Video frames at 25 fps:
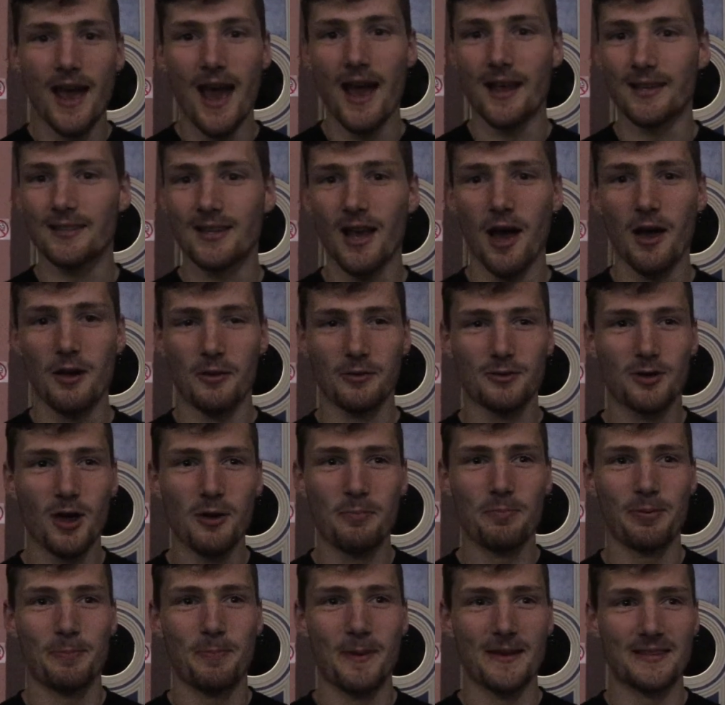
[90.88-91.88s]
Yeah, so
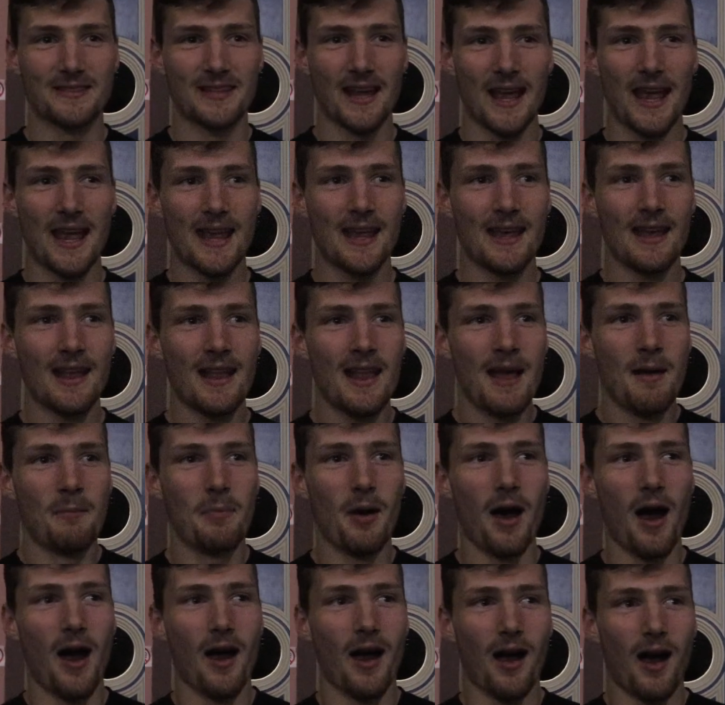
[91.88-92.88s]
good publicity.
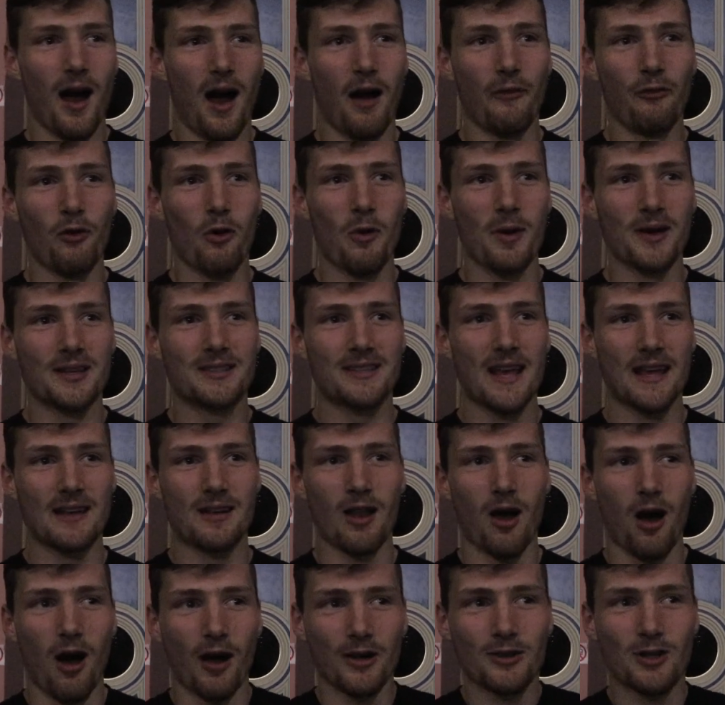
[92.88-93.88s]
But I've always
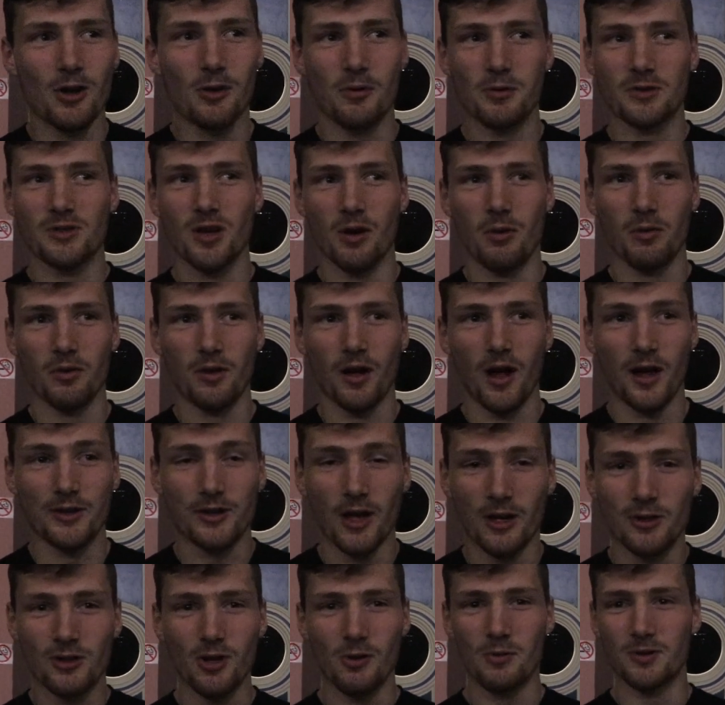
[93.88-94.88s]
said, look, I don't do as I
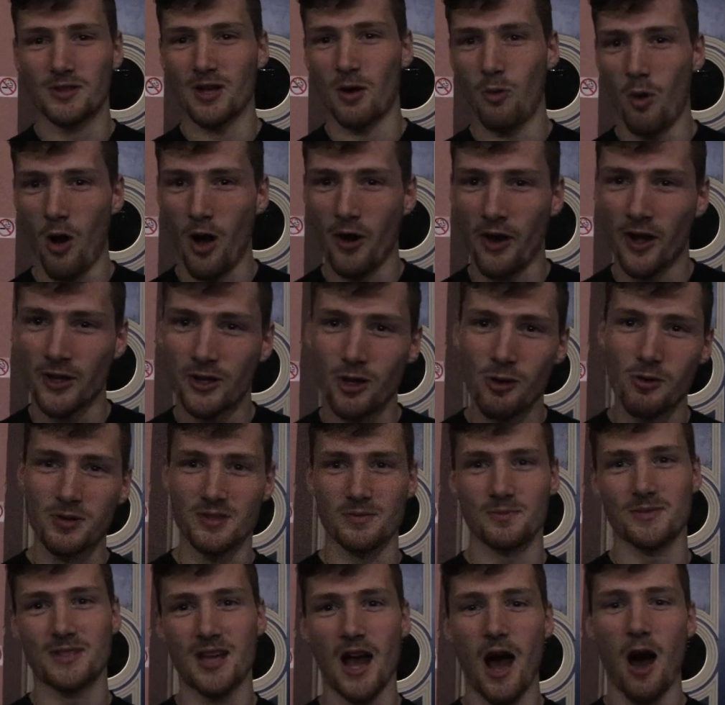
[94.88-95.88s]
want, I do
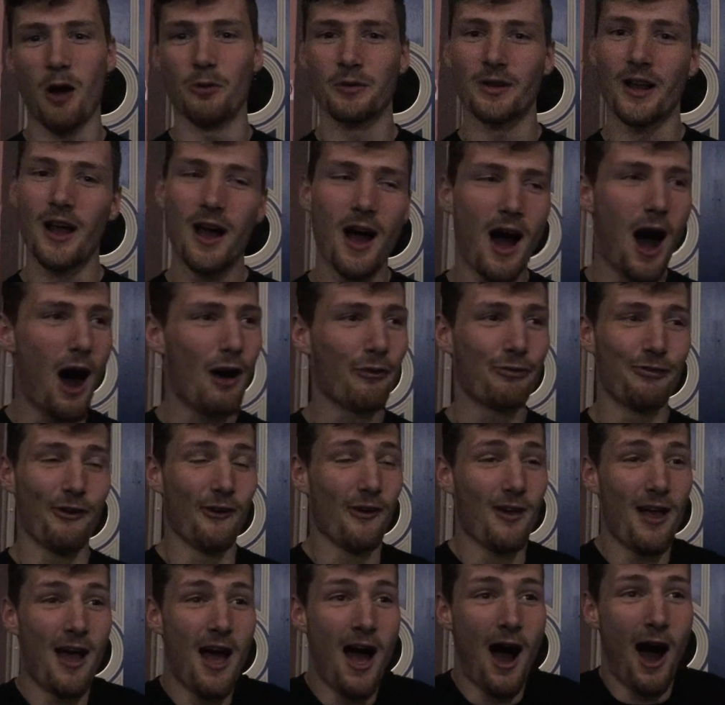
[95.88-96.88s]
as I'm told.
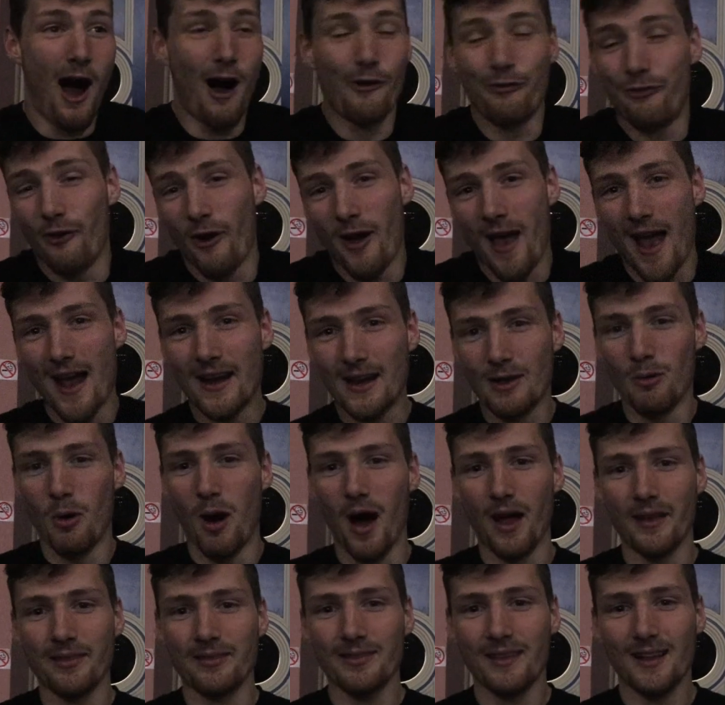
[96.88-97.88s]
I'll fight
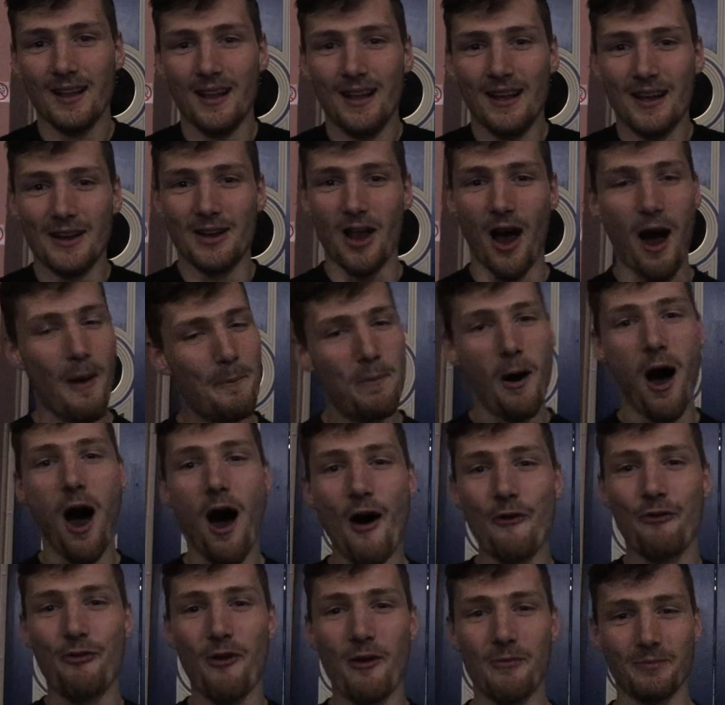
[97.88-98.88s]
anyone. No,
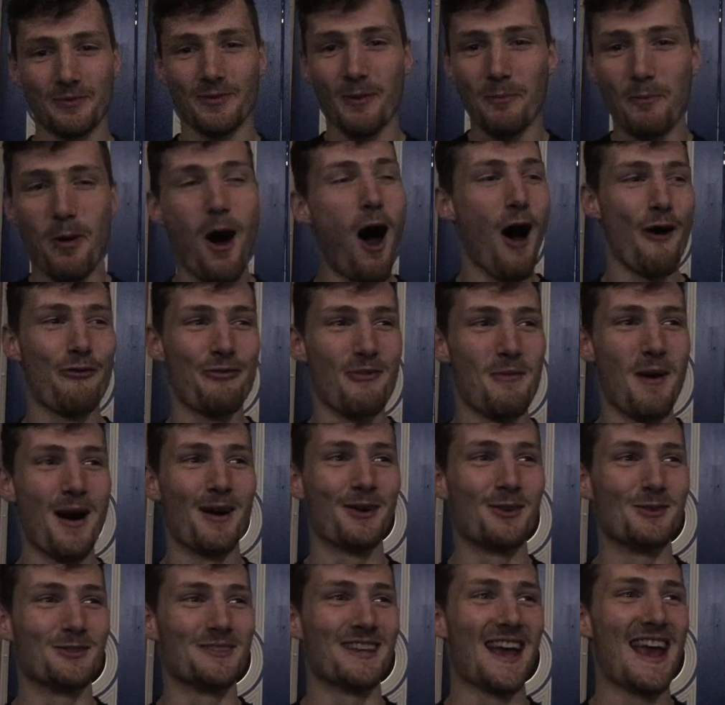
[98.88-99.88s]
apart from
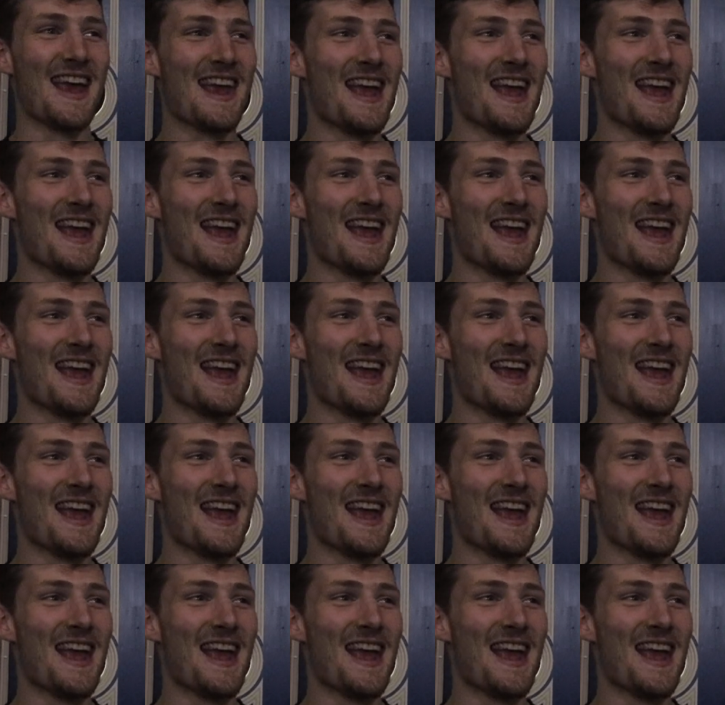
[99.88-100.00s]
Uncle T.